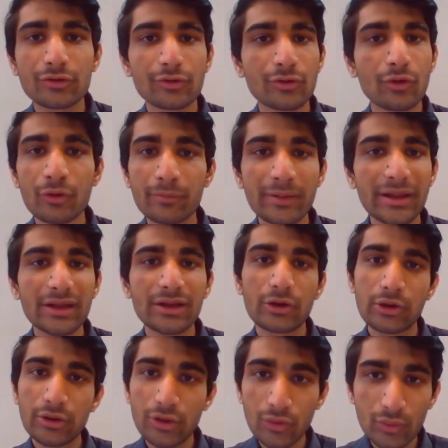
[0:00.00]
don't be
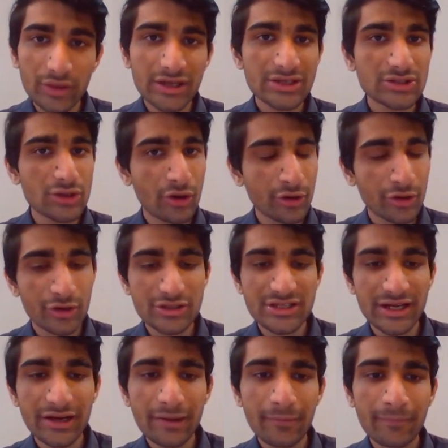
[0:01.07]
curious on your
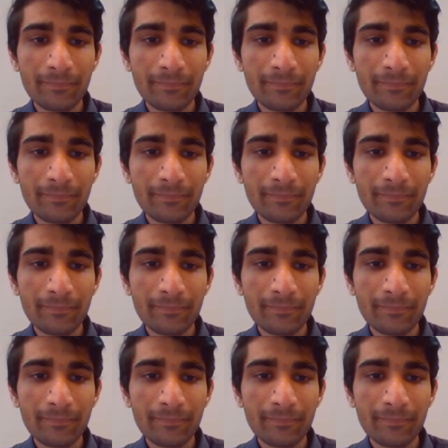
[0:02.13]
side.